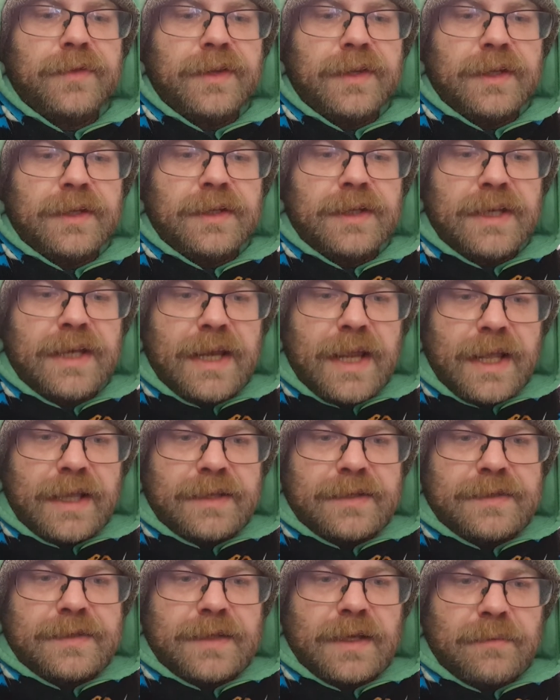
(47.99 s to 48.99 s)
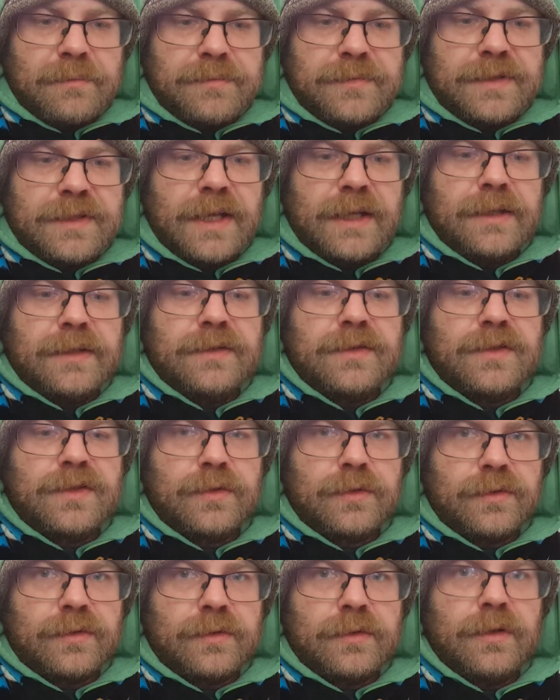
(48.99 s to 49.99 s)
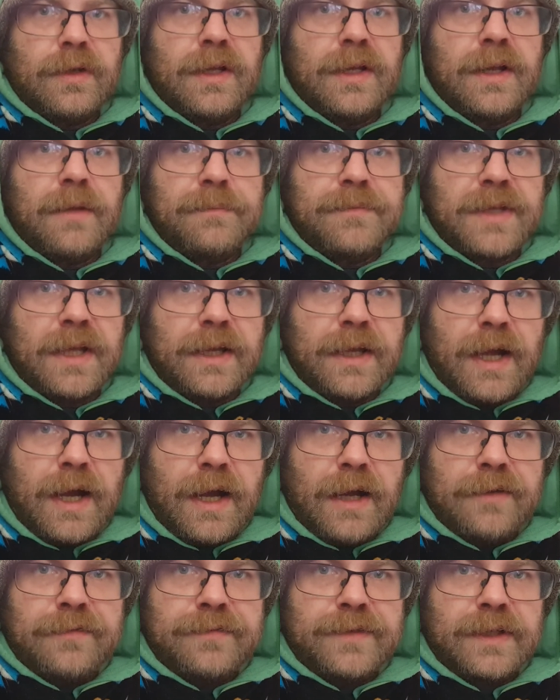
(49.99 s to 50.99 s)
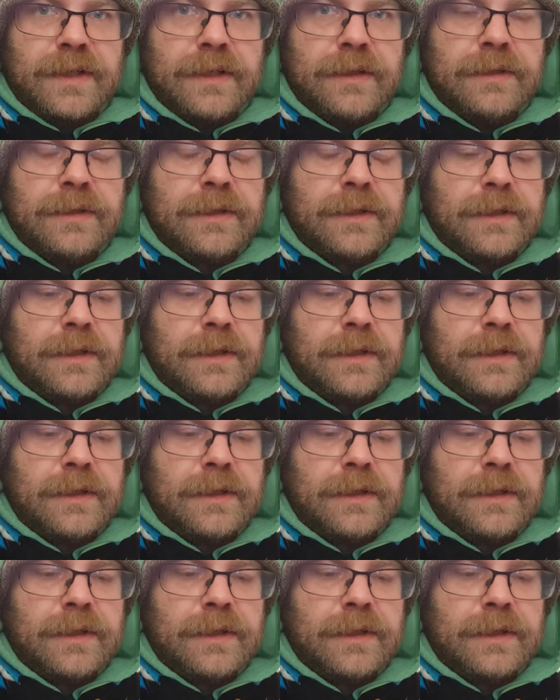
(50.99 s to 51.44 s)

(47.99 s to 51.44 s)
the next update to an update after.